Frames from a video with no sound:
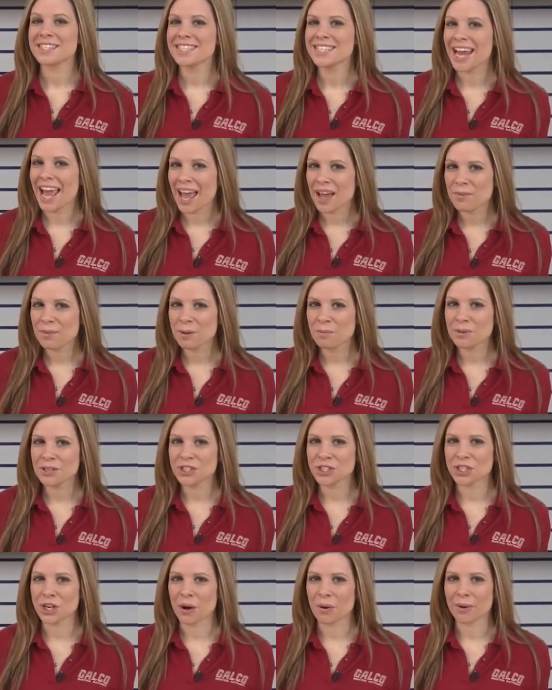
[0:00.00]
Today we'll be
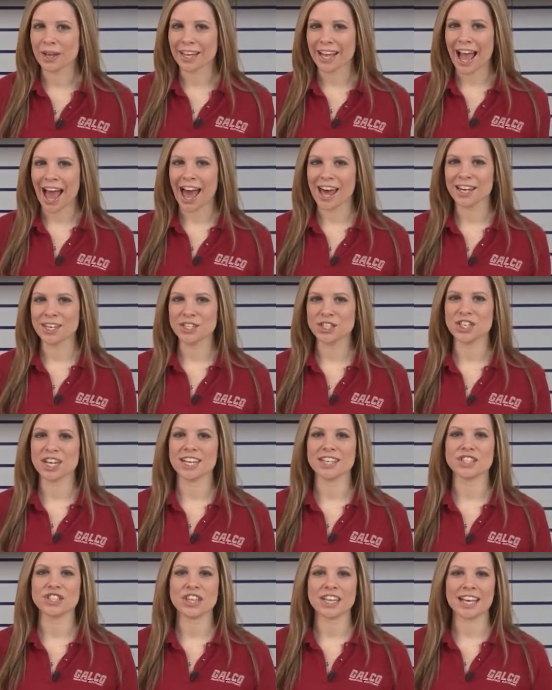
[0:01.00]
showing how to
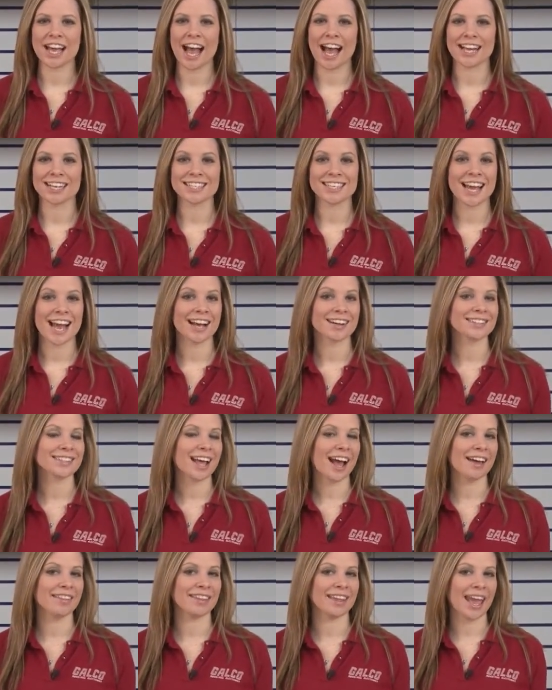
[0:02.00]
change the contacts
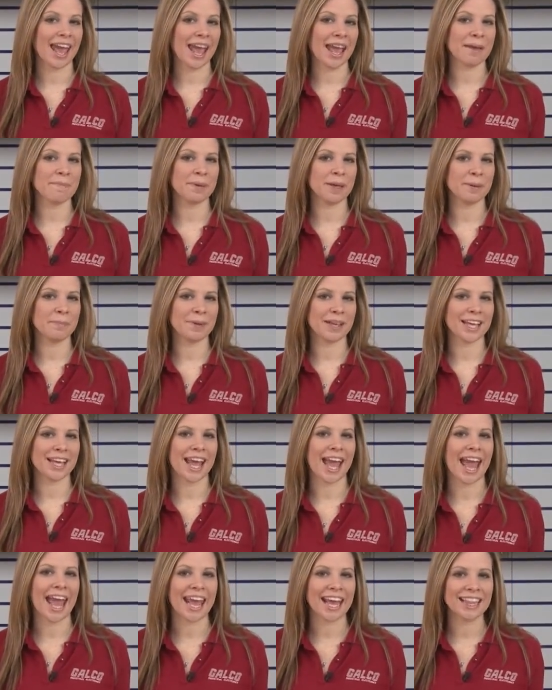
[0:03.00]
on the A B
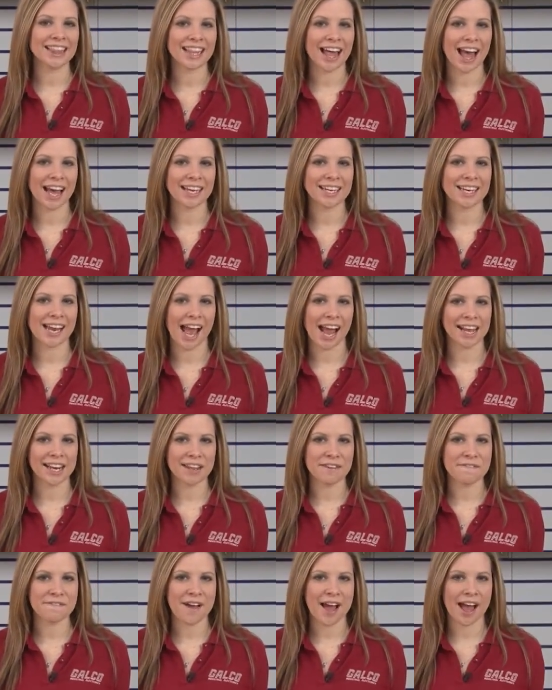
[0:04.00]
B A Line
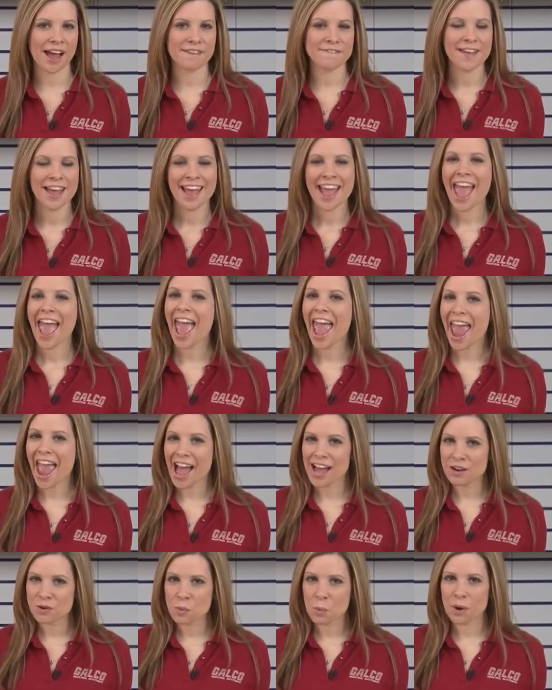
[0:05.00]
ninety-five
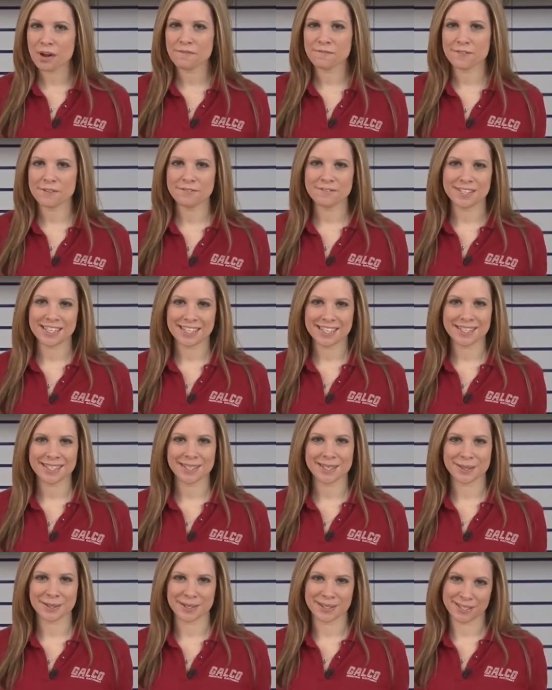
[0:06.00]
and one fifteen
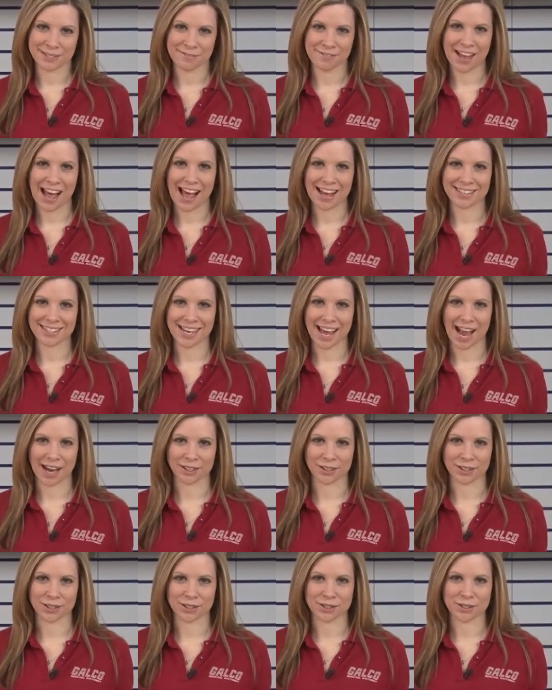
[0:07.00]
series of
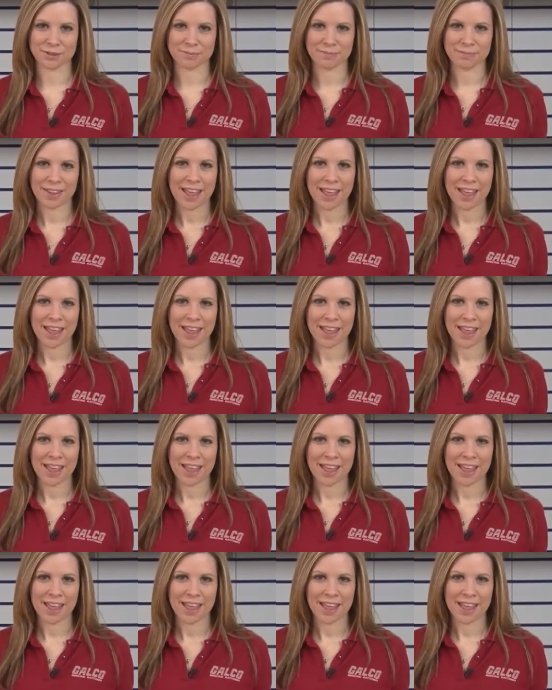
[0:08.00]
contactors.